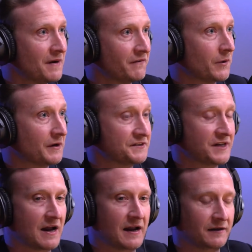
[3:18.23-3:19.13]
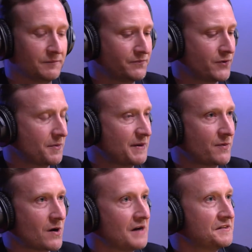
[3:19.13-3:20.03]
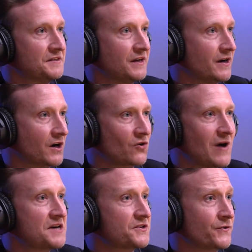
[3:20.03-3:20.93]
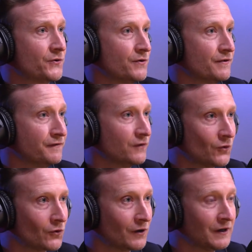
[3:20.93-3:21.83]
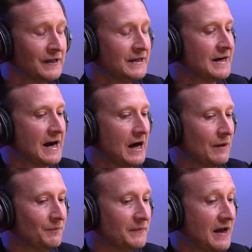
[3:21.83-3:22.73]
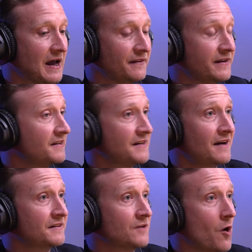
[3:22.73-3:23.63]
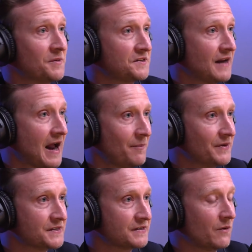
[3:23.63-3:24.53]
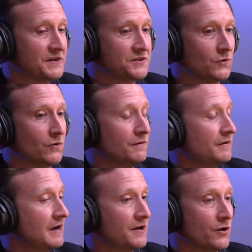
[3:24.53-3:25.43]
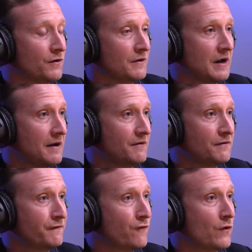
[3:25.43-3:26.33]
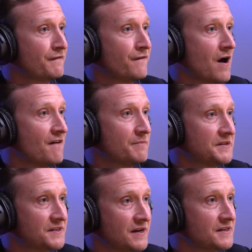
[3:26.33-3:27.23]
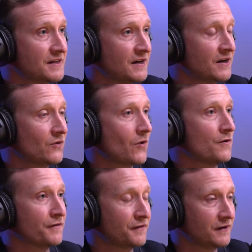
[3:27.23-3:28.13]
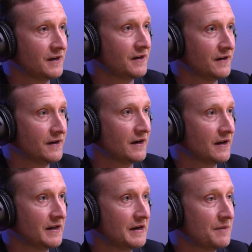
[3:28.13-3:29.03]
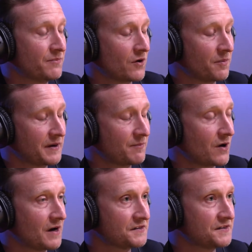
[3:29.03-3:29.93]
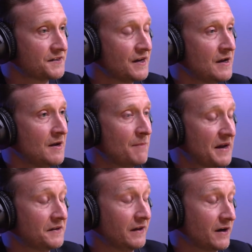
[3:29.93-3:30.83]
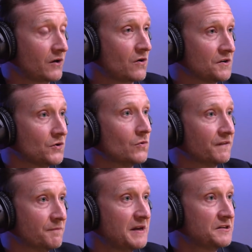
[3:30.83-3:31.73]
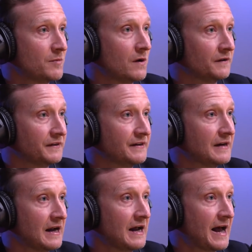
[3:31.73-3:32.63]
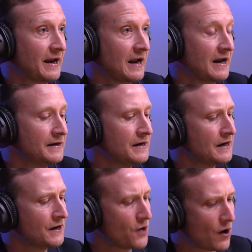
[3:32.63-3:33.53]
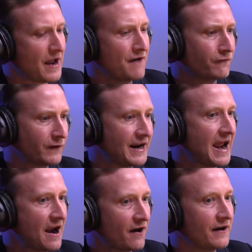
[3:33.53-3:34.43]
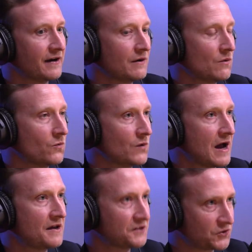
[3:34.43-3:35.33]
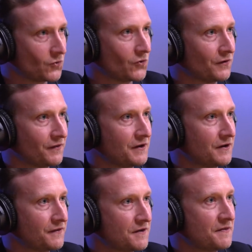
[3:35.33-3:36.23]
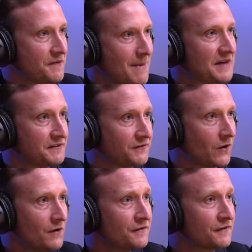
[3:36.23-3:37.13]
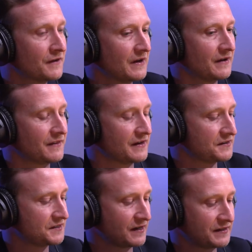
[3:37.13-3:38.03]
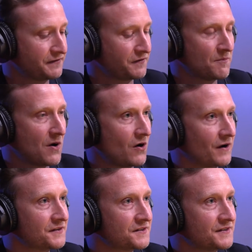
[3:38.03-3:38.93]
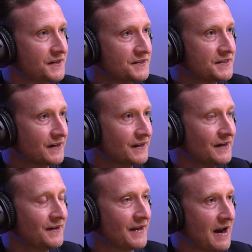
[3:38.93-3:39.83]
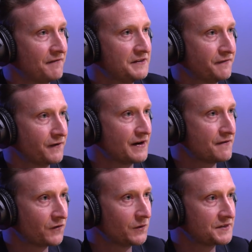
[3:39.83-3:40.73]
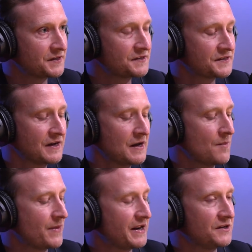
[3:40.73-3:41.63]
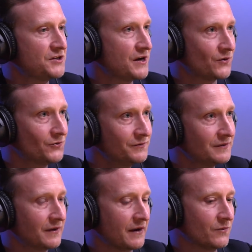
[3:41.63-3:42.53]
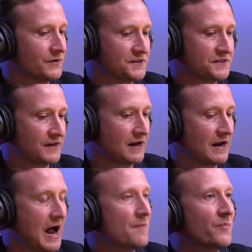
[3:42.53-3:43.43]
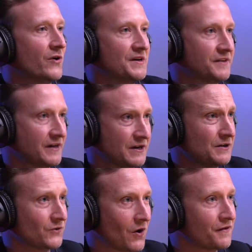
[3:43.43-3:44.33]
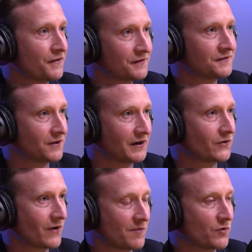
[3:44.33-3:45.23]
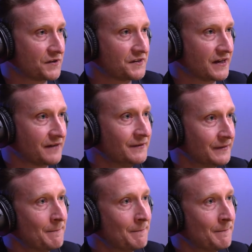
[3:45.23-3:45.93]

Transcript: Everyone saying property prices are going to crash through the floor. Um, and the exact opposite happened. We saw, uh, you know, 45% uh, growth in, uh, in, in, property prices basically across all of metropolitan uh, Adelaide. Not every area saw the the, the massive growth. there's uh, different pockets that uh, that have different influences, but in general, it was uh, unprecedented growth. So incredible to see.